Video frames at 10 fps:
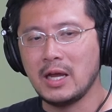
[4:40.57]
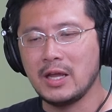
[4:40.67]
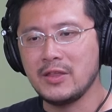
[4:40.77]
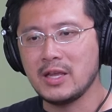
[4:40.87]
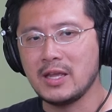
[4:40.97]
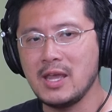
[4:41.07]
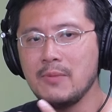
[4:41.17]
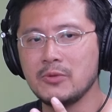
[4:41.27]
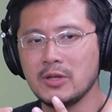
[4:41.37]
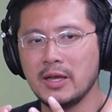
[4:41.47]
I, I think I
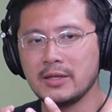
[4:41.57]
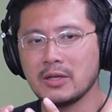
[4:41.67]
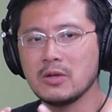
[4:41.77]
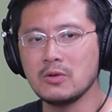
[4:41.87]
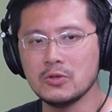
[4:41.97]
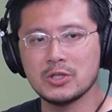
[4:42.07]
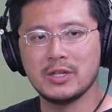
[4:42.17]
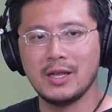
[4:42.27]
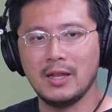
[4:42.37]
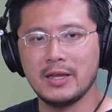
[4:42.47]
came to like the conclusion
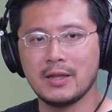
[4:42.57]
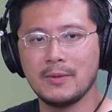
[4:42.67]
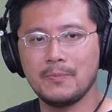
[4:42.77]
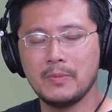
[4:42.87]
that like